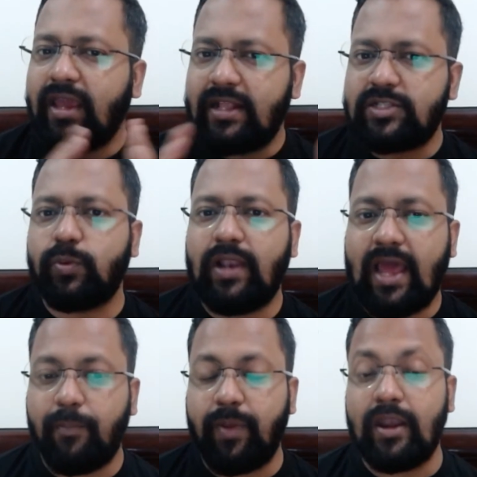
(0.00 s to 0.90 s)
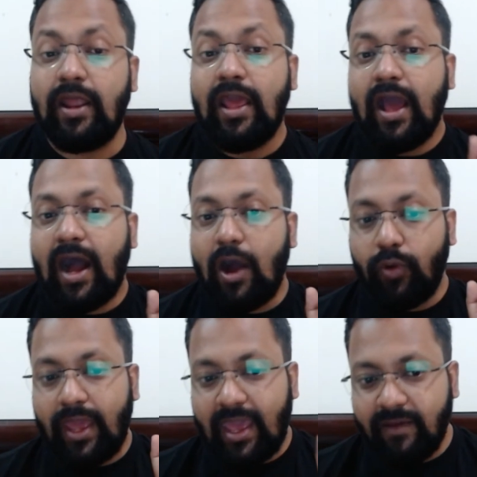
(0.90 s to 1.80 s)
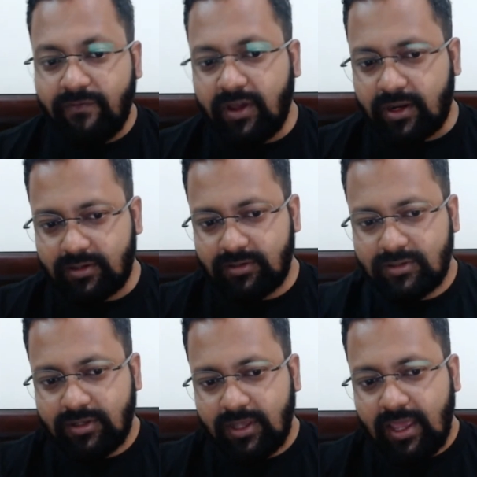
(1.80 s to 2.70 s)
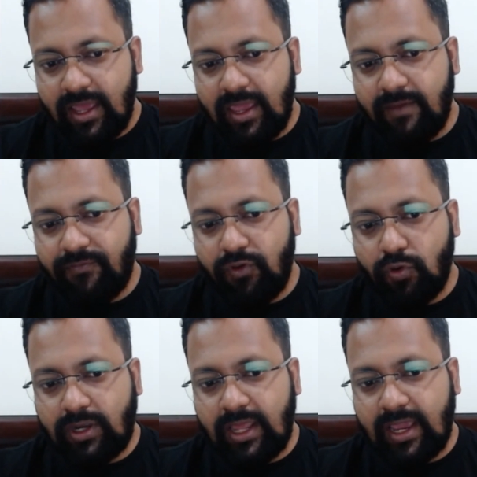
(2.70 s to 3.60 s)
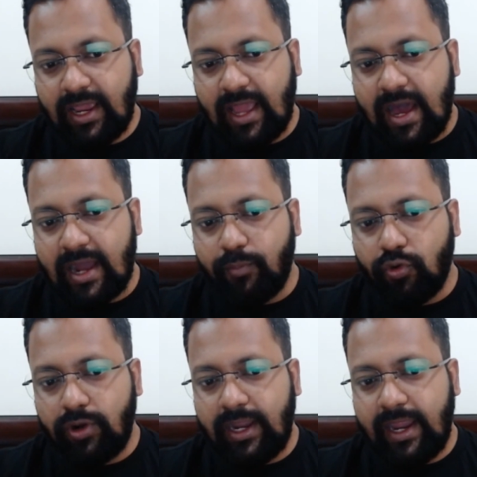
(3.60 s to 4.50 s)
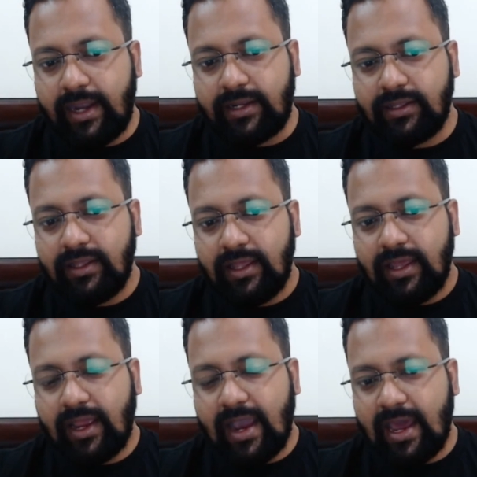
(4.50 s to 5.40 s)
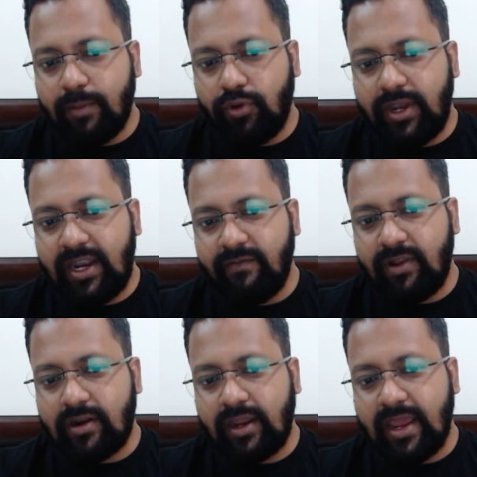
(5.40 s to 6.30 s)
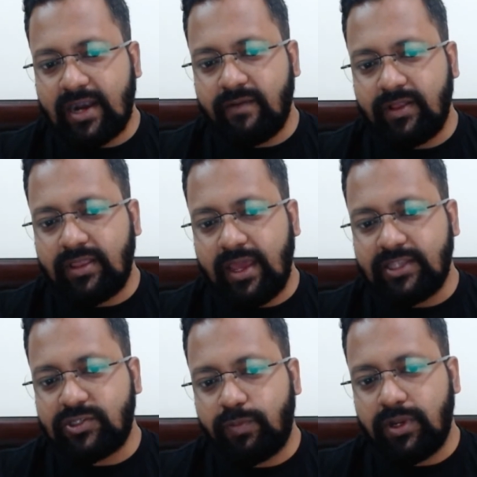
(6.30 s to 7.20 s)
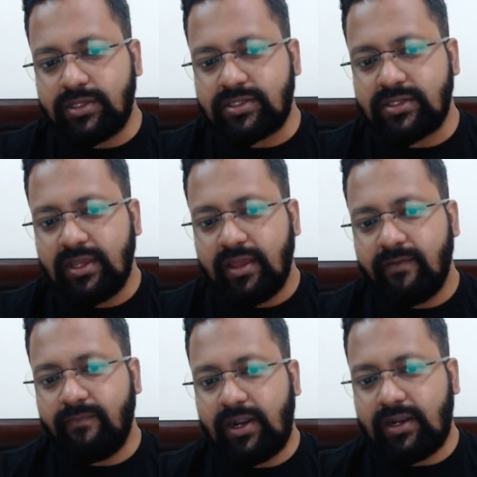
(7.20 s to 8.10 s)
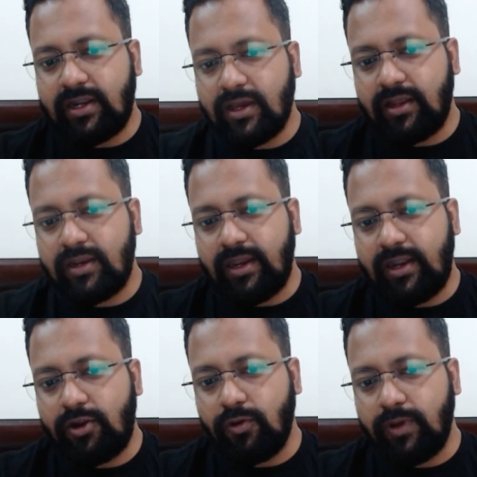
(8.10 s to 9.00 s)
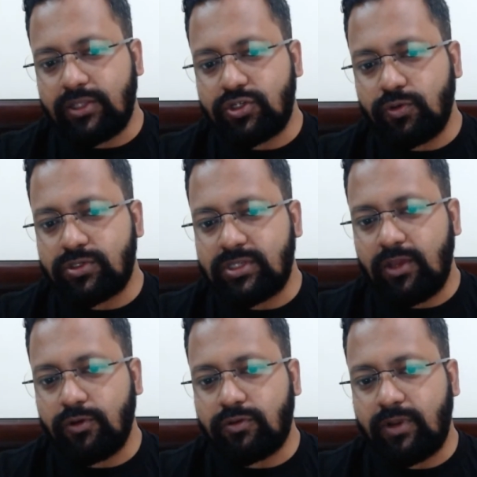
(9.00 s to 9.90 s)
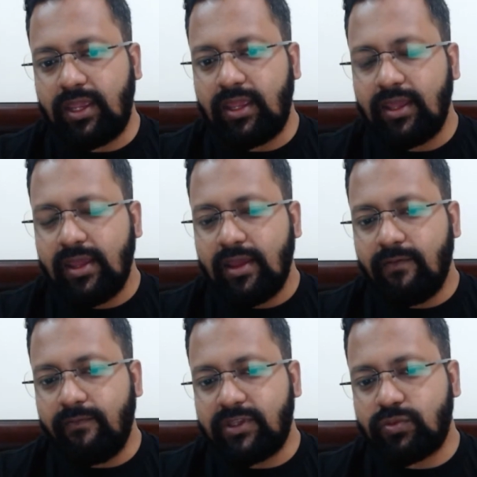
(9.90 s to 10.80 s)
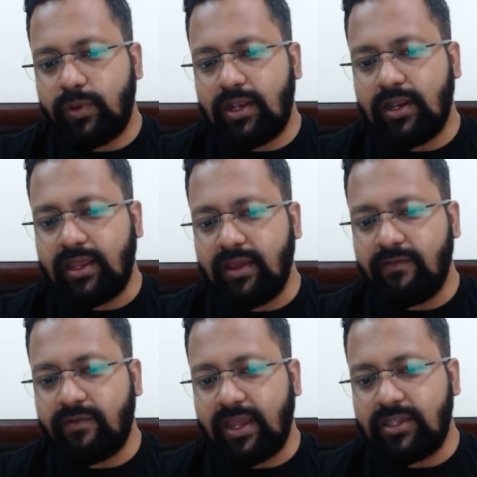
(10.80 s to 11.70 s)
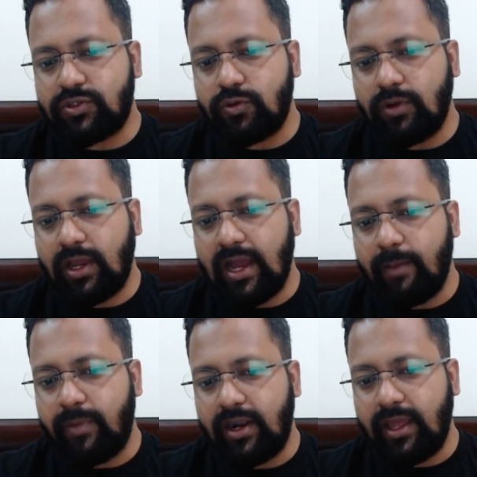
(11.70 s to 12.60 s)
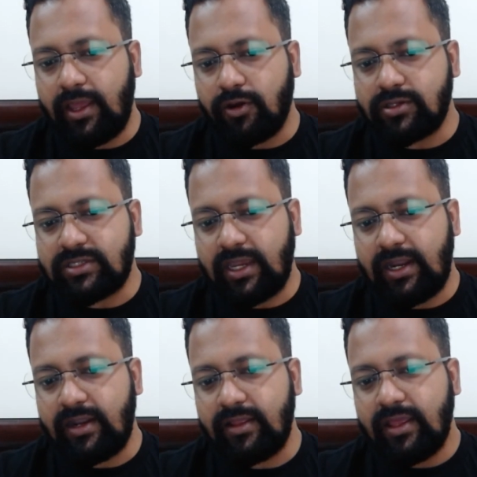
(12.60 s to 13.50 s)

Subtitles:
else will happen. However, if you take carbonate, carbonate will react with H plus, will turn into H2CO3, which will give rise to carbon dioxide.